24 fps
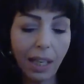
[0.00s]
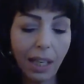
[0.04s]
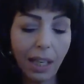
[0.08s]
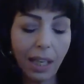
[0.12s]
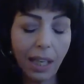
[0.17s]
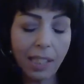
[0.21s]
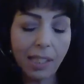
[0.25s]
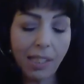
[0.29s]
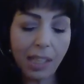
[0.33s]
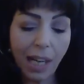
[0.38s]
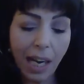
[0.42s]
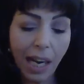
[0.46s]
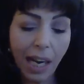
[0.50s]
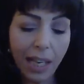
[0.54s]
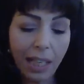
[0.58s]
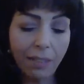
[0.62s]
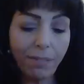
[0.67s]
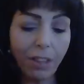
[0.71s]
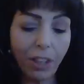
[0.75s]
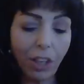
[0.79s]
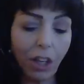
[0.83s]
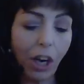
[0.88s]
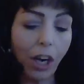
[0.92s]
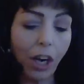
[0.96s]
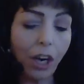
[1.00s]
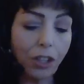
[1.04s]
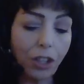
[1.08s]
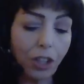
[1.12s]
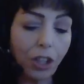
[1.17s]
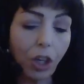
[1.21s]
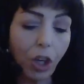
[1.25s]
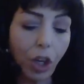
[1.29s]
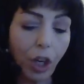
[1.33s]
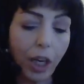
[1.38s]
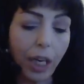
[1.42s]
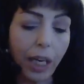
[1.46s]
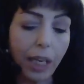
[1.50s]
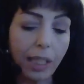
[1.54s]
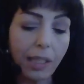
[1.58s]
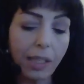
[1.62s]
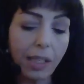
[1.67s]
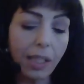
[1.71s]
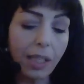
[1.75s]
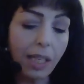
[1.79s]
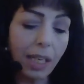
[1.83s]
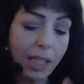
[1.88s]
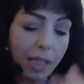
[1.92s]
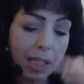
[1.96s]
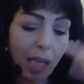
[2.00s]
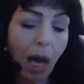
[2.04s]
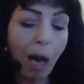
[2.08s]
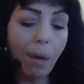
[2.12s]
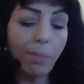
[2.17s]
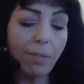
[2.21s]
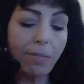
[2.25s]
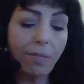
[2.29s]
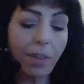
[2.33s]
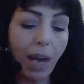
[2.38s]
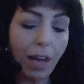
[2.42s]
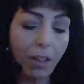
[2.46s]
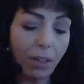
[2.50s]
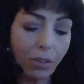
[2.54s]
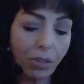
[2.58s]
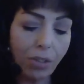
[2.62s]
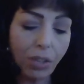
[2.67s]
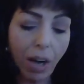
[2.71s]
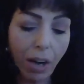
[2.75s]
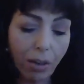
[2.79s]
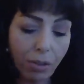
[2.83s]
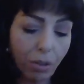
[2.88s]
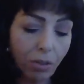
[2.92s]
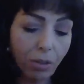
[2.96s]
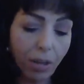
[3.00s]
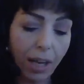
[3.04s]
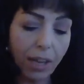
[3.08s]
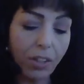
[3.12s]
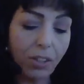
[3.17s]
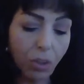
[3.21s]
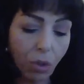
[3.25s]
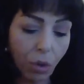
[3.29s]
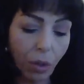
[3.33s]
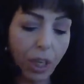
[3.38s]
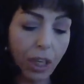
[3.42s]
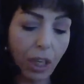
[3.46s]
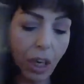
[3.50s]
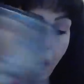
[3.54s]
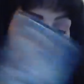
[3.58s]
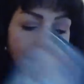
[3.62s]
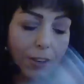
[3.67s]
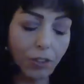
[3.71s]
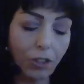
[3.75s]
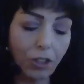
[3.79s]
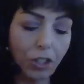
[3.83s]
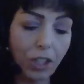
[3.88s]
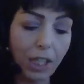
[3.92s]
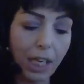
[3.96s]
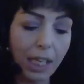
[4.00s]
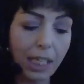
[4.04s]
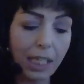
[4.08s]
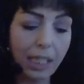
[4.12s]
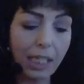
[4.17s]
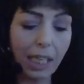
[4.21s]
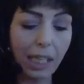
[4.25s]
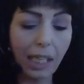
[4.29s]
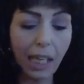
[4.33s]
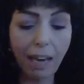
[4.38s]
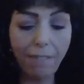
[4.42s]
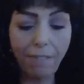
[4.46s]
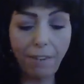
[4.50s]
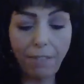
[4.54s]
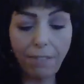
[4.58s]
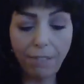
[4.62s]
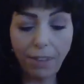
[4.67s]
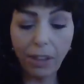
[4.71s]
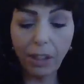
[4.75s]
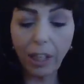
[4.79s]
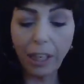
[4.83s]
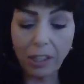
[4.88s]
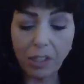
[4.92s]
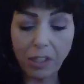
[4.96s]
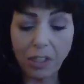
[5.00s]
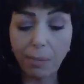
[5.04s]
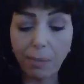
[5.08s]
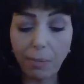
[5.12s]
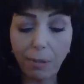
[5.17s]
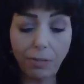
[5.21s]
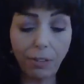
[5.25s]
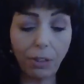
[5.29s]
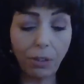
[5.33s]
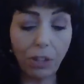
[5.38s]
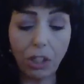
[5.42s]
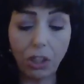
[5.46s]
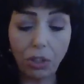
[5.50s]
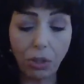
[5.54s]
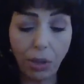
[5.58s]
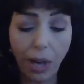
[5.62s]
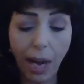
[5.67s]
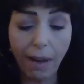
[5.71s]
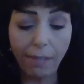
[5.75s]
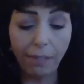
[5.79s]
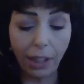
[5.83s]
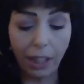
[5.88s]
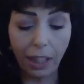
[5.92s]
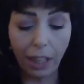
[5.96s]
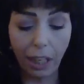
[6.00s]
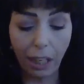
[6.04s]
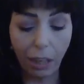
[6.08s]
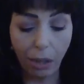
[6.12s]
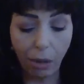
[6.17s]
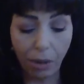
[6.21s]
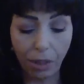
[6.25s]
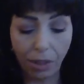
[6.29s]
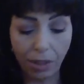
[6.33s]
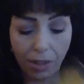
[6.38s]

an undercurrent. And on top of that, there's other things going on in your day-to-day life. I feel like some of you are traveling here with